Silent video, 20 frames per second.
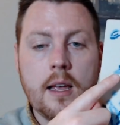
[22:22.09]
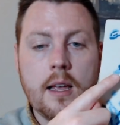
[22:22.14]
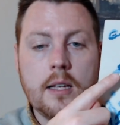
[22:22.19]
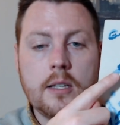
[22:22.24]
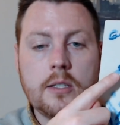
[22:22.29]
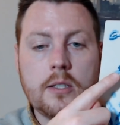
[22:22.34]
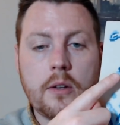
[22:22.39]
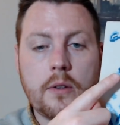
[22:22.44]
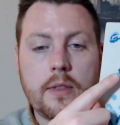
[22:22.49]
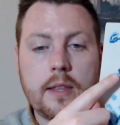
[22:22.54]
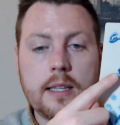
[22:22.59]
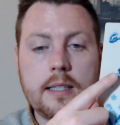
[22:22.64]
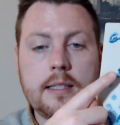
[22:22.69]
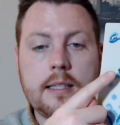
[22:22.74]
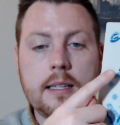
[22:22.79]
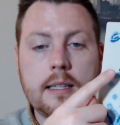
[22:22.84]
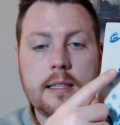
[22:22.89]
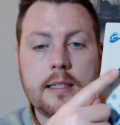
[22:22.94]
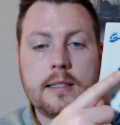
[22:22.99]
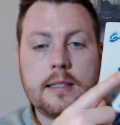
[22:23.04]
So this
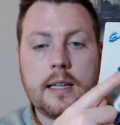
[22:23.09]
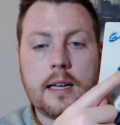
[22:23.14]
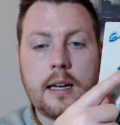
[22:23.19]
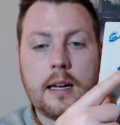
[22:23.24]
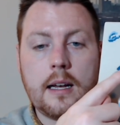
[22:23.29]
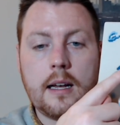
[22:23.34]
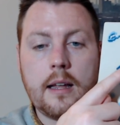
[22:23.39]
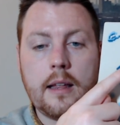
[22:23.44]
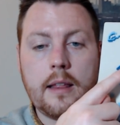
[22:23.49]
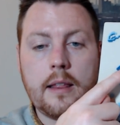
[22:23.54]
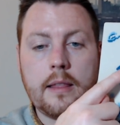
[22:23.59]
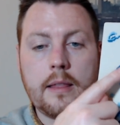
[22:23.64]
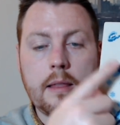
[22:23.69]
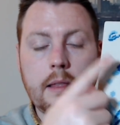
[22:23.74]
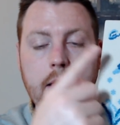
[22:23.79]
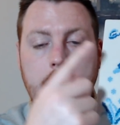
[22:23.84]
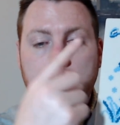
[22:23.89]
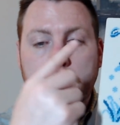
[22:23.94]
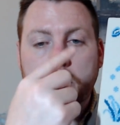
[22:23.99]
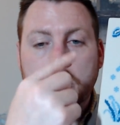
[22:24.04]
is,
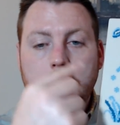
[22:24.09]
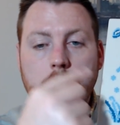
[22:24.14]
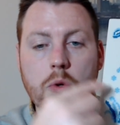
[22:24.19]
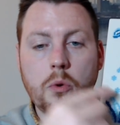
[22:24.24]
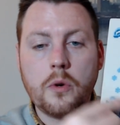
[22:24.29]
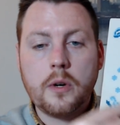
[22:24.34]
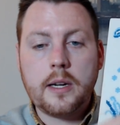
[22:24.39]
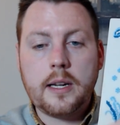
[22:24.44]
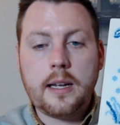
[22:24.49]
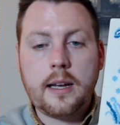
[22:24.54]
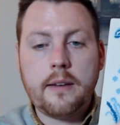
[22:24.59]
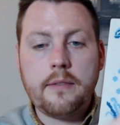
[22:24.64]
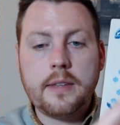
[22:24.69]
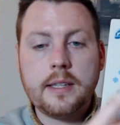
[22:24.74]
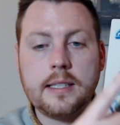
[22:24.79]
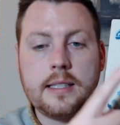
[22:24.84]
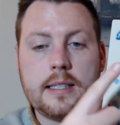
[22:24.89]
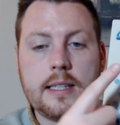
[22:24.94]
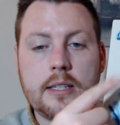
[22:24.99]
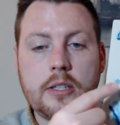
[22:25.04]
the majority of the
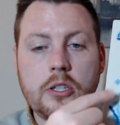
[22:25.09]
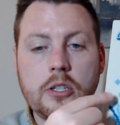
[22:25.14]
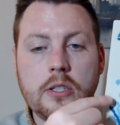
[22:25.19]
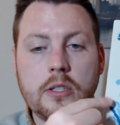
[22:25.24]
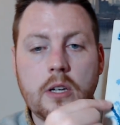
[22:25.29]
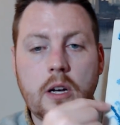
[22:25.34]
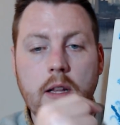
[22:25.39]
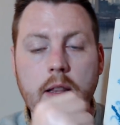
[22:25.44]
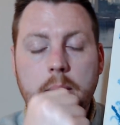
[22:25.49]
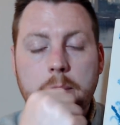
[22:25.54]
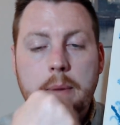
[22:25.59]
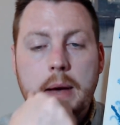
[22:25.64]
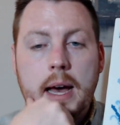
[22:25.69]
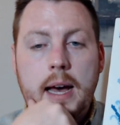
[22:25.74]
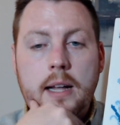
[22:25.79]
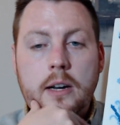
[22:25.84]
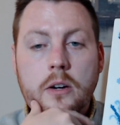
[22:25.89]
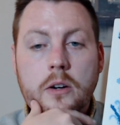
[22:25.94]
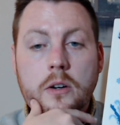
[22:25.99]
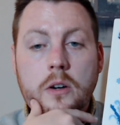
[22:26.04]
stitches on the
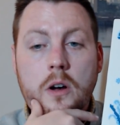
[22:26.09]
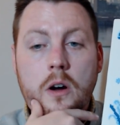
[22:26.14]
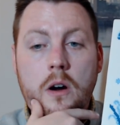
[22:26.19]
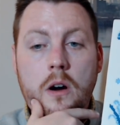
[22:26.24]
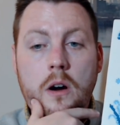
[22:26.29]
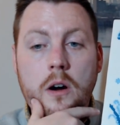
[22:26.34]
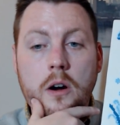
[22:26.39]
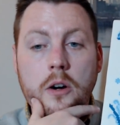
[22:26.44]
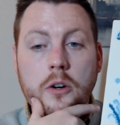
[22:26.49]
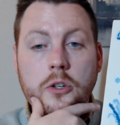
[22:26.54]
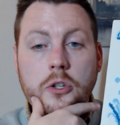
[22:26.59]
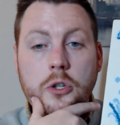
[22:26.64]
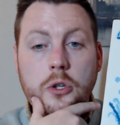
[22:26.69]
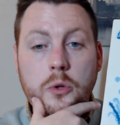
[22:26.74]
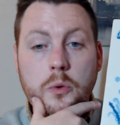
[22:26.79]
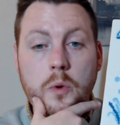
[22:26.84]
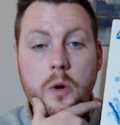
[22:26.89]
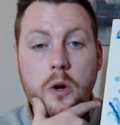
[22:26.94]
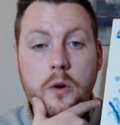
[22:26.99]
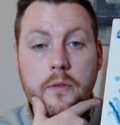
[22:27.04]
pattern are
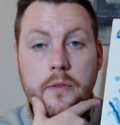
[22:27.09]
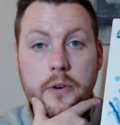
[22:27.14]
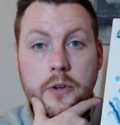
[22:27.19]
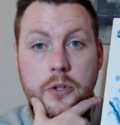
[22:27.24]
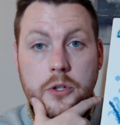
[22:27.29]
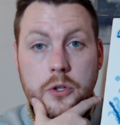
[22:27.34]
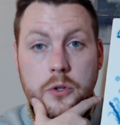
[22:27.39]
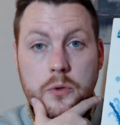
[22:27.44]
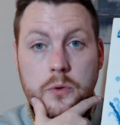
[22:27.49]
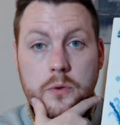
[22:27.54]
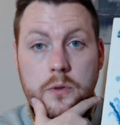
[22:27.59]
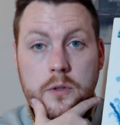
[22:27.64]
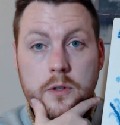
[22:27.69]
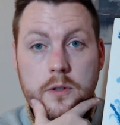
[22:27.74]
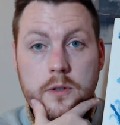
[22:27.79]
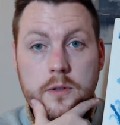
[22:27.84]
2/2.